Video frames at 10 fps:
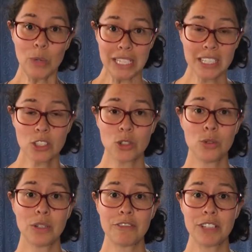we need
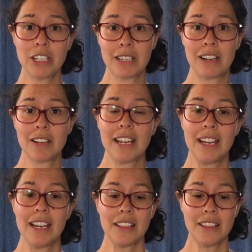to figure out
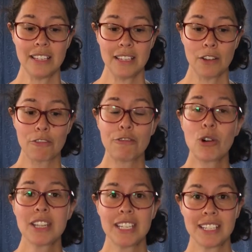the
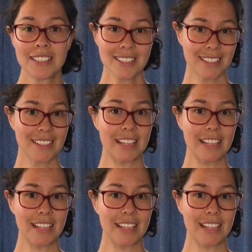four things